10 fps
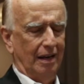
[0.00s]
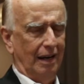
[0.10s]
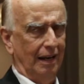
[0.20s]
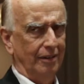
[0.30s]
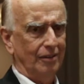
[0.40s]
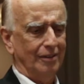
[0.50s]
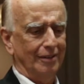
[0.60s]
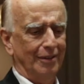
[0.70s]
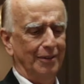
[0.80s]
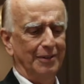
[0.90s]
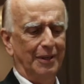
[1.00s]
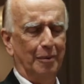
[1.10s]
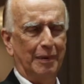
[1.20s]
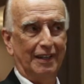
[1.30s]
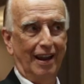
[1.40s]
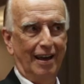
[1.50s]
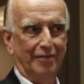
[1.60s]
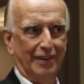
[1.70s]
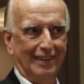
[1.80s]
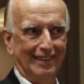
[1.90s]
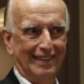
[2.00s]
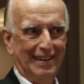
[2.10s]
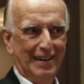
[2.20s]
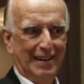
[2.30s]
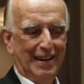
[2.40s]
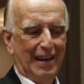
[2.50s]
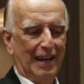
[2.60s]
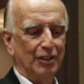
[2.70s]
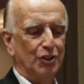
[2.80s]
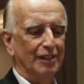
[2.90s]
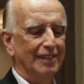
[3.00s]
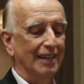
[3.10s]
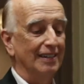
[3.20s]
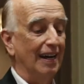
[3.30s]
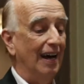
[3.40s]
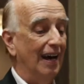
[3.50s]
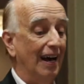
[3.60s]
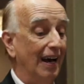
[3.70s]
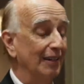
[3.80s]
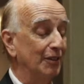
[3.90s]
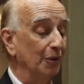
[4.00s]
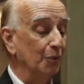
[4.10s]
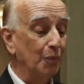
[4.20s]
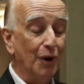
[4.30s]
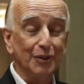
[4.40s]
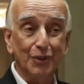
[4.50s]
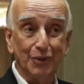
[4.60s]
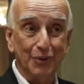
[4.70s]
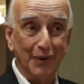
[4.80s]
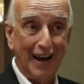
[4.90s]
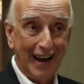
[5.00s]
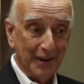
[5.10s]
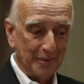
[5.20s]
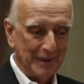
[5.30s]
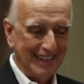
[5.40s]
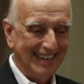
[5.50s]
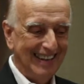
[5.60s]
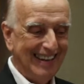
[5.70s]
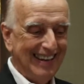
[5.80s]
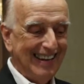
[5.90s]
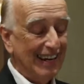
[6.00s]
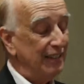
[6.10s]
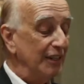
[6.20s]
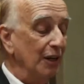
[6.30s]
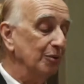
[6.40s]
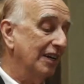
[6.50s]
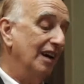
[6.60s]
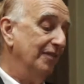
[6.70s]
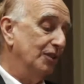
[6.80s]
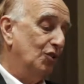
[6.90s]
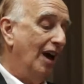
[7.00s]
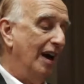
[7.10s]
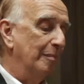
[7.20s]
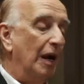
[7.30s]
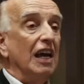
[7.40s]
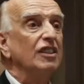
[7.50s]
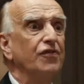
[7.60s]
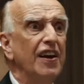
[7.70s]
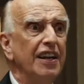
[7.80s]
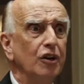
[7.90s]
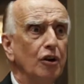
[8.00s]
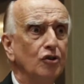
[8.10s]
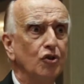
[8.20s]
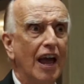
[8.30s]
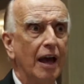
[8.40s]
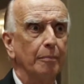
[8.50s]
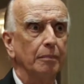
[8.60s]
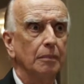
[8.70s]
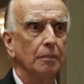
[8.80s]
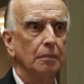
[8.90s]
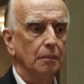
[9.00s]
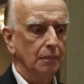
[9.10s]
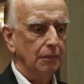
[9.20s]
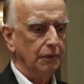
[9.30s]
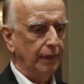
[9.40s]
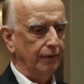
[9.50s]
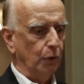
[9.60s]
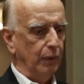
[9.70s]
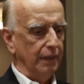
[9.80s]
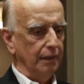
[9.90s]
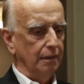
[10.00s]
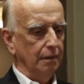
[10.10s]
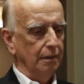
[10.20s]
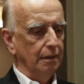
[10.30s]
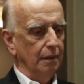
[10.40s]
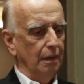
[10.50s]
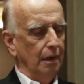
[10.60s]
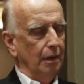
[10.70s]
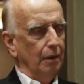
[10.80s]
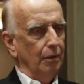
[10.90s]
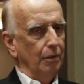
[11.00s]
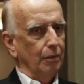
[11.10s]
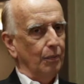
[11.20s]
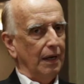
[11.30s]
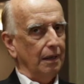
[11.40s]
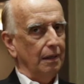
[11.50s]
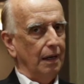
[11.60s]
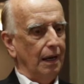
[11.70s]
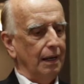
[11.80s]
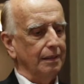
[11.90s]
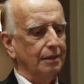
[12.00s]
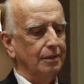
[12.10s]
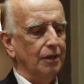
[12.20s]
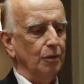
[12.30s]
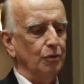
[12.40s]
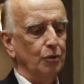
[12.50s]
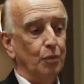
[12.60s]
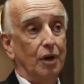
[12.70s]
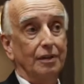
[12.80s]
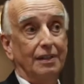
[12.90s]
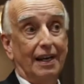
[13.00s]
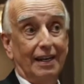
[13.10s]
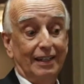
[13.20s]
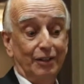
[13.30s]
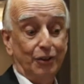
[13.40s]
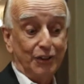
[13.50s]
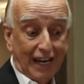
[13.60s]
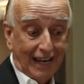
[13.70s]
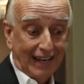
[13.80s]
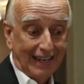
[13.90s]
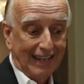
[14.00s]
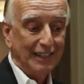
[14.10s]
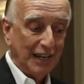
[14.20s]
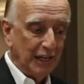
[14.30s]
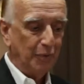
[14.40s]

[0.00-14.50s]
Alice couldn't help but laughing as she said, "I don't want you to hire me, and I don't care for jam." "It's very good jam," said the Queen. "Well, I don't want any today at any